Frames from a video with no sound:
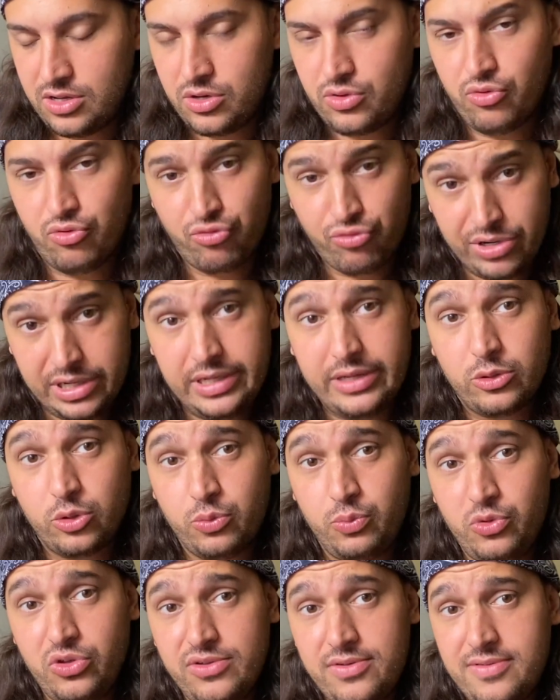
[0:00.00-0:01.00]
Really good
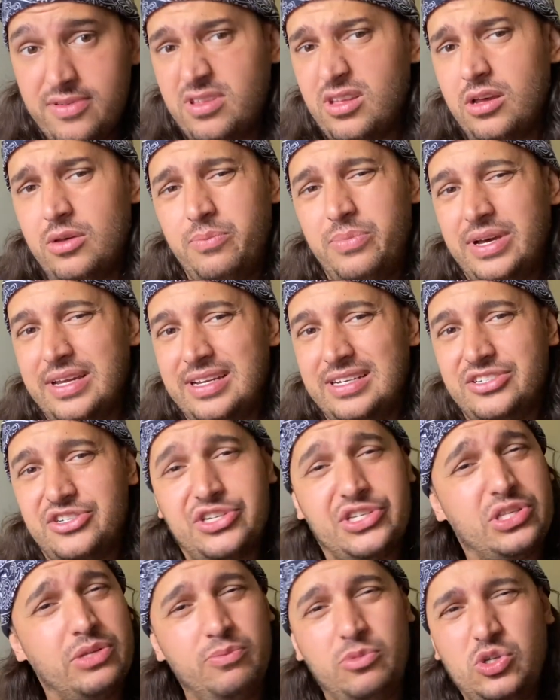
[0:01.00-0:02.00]
movie though, but
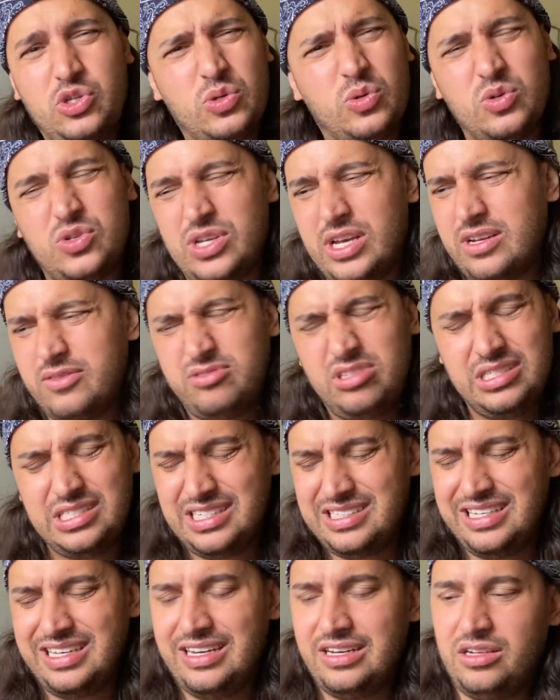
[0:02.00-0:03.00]
just the musical side of things I
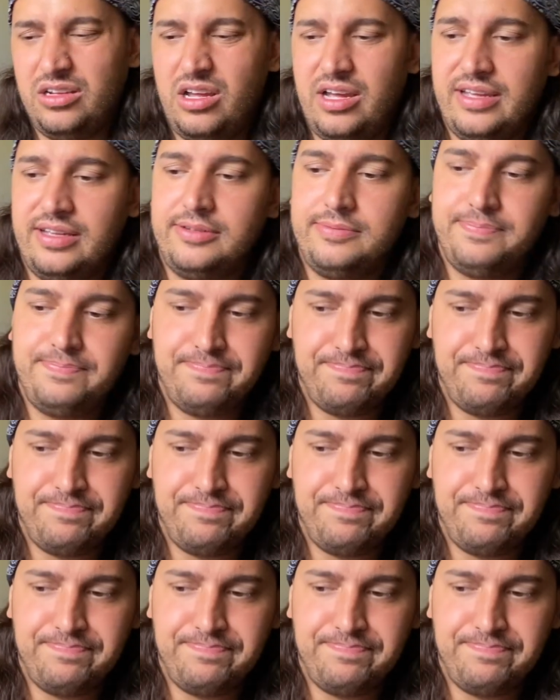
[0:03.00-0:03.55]
didn't like.